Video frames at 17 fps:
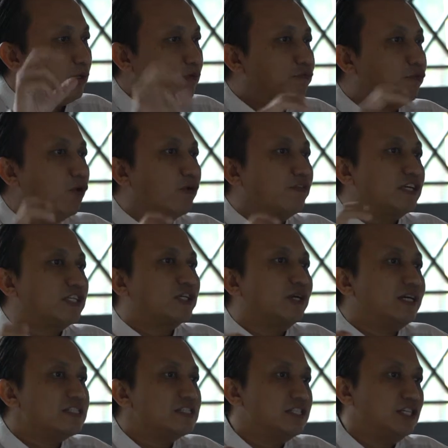before the
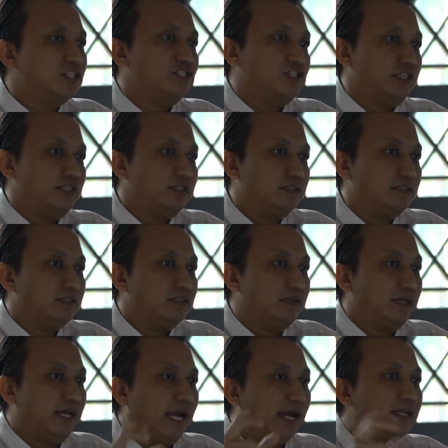transition,
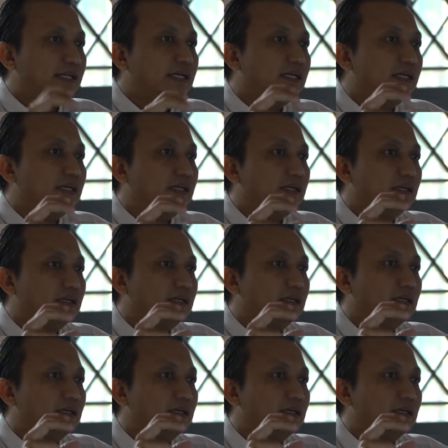any